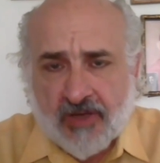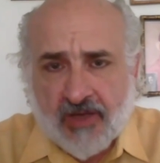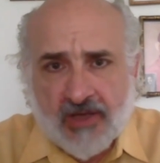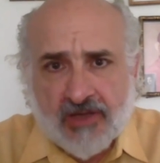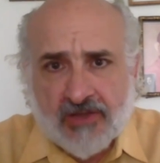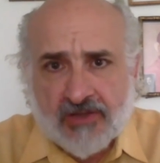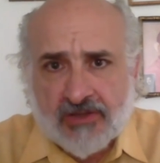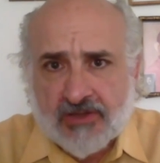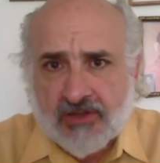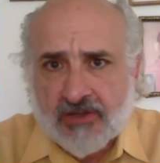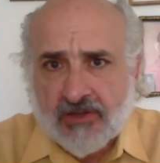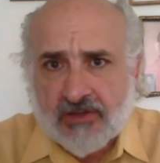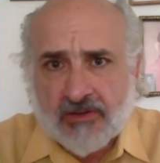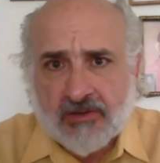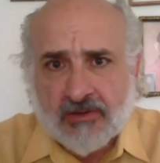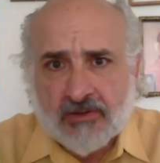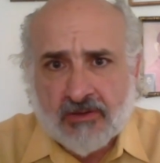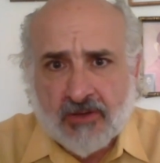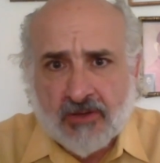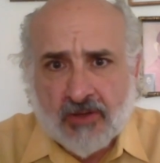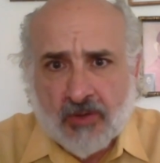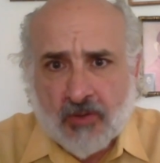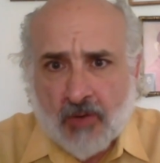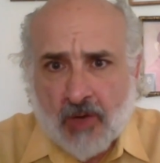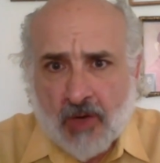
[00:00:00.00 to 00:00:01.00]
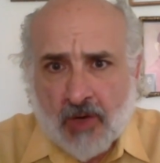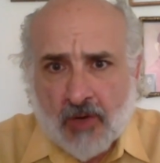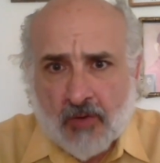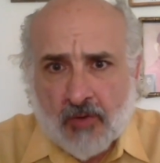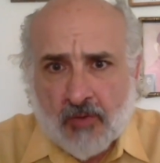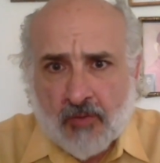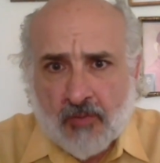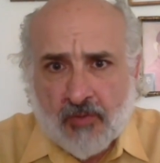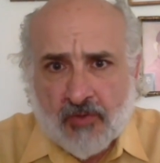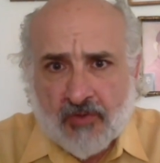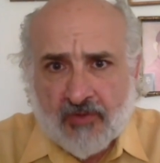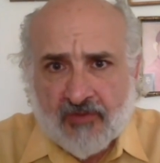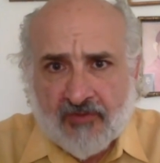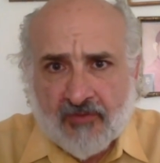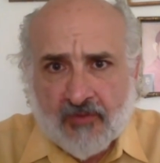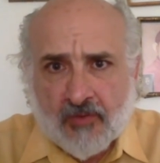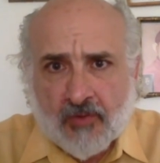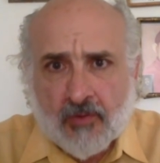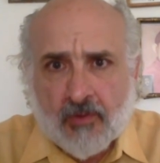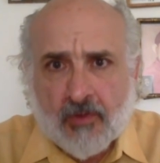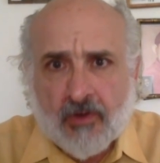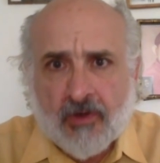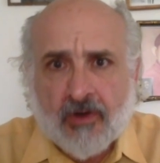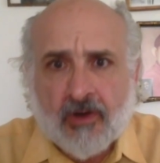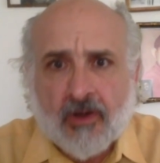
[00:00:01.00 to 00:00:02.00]
case that Nicaragua put
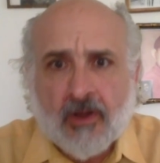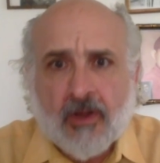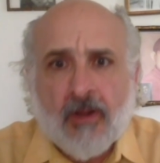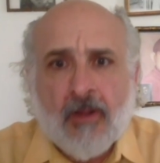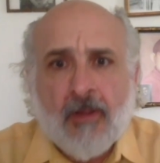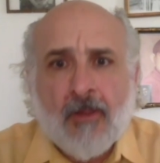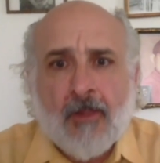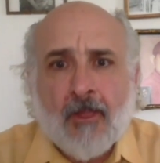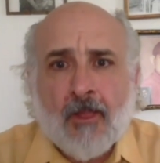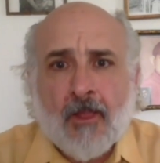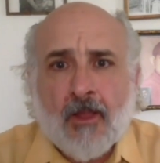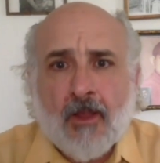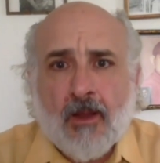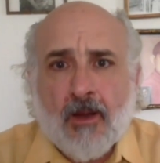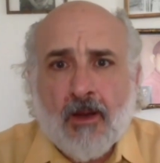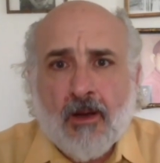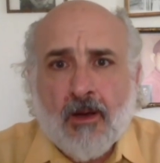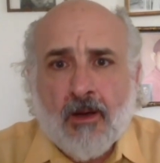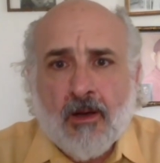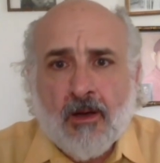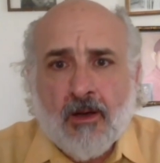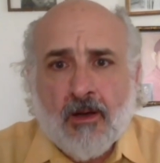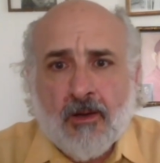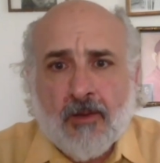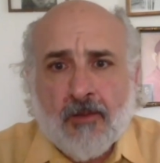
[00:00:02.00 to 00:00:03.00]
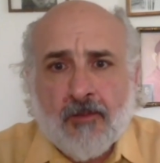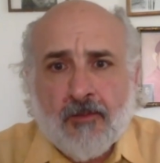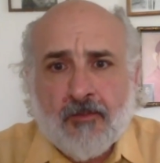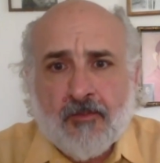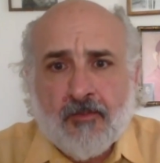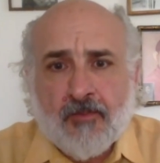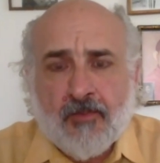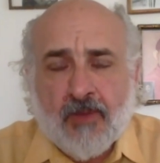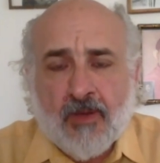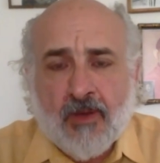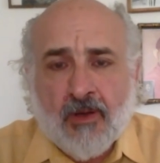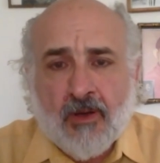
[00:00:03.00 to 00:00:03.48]
forward, drawing